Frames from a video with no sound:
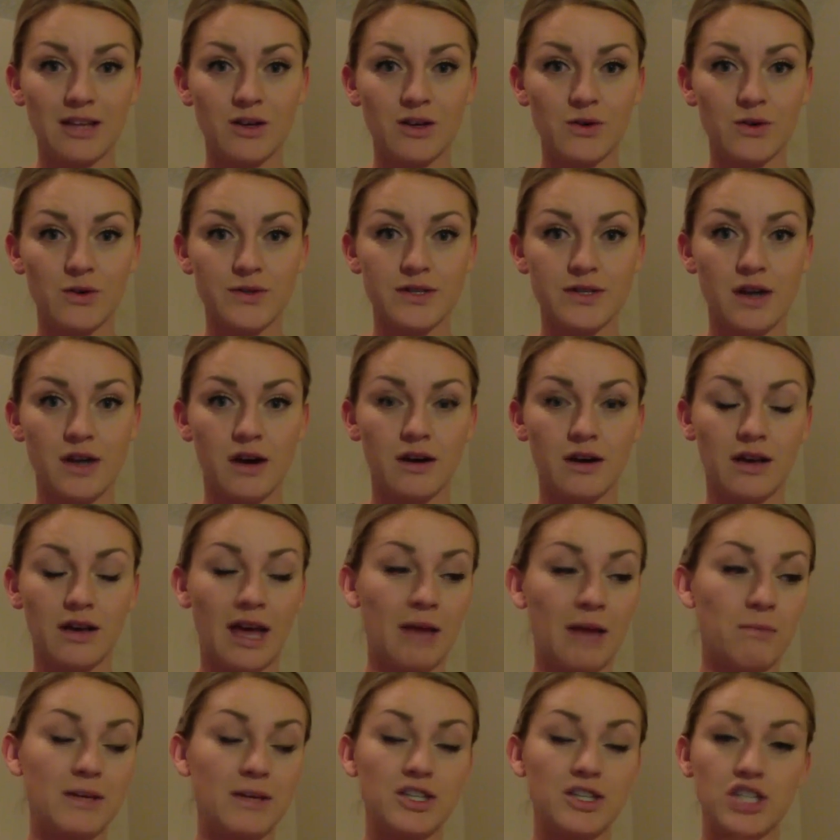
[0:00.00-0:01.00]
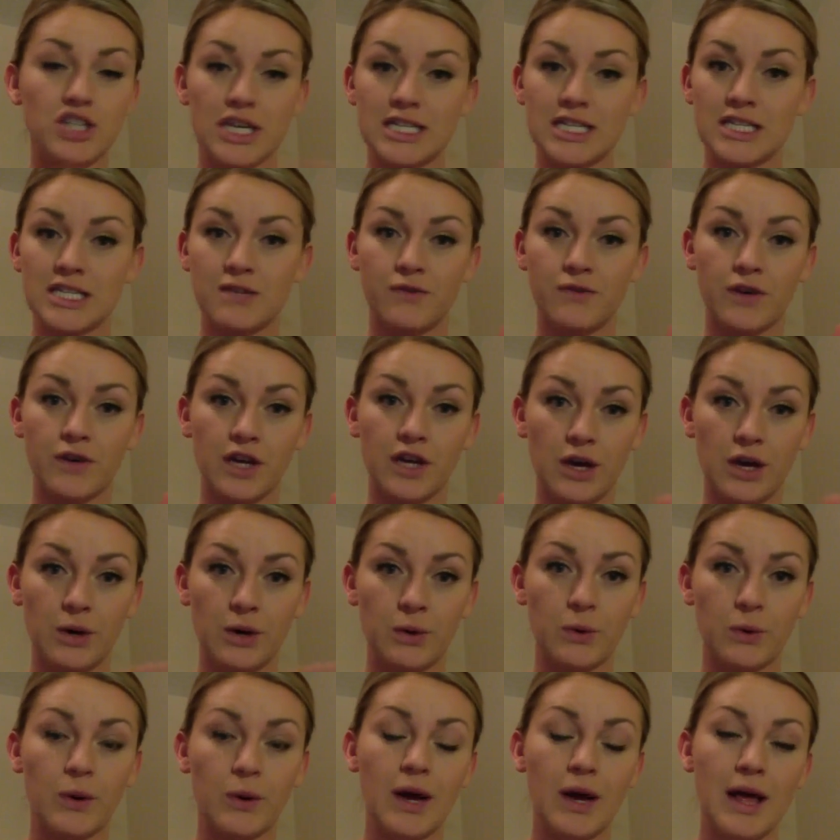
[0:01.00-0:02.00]
Those can be just for
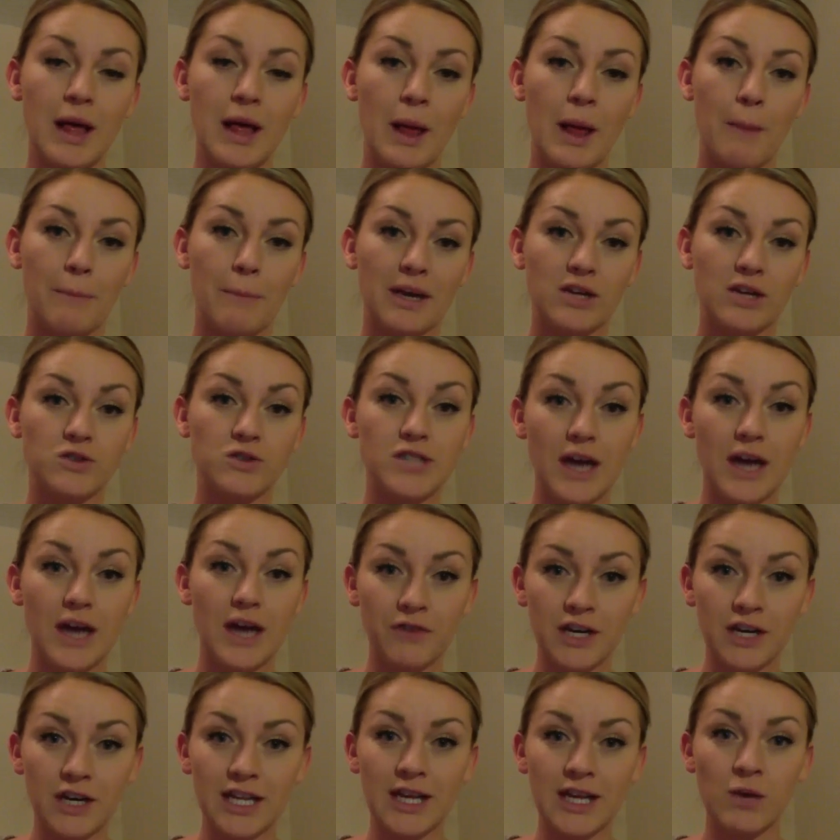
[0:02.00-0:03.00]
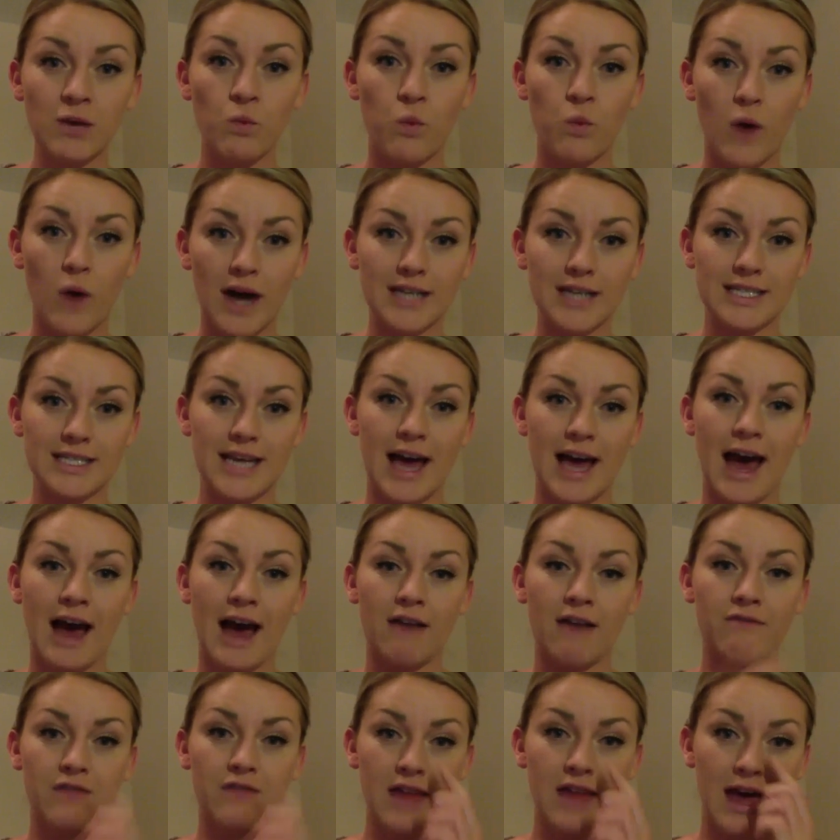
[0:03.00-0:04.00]
you, but you definitely want to
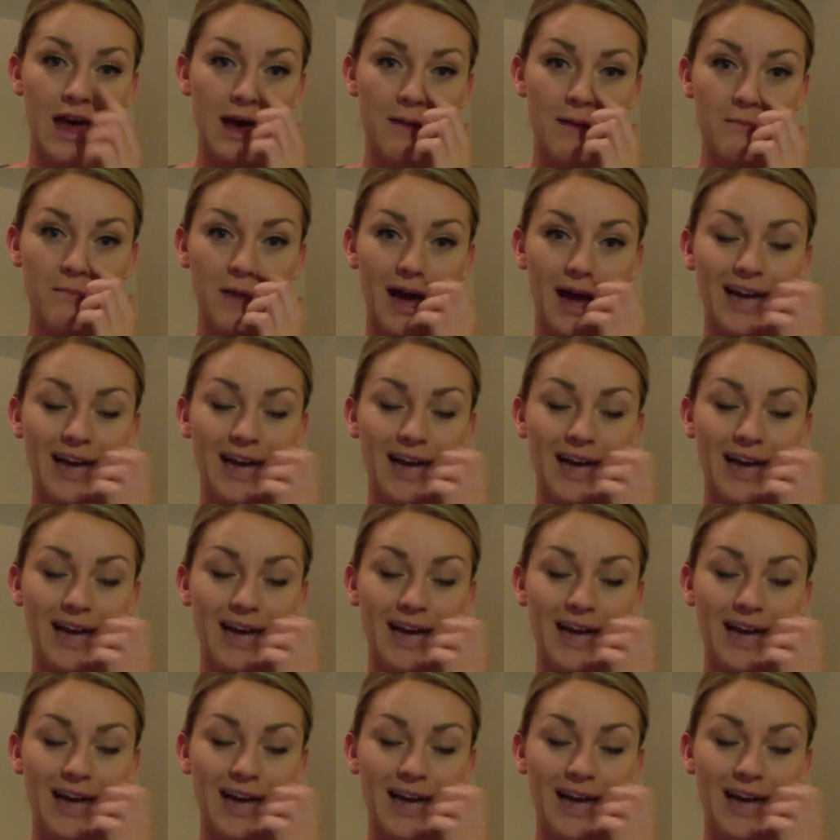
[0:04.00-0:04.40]
have them.